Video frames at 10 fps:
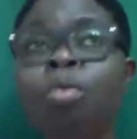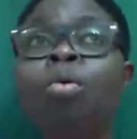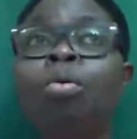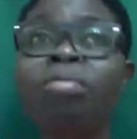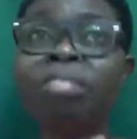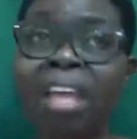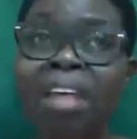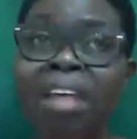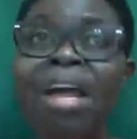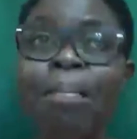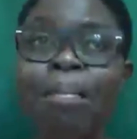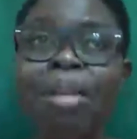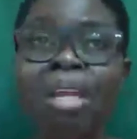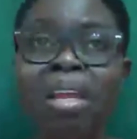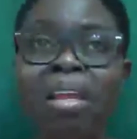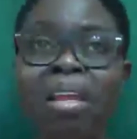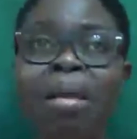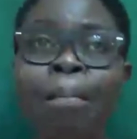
You could save that money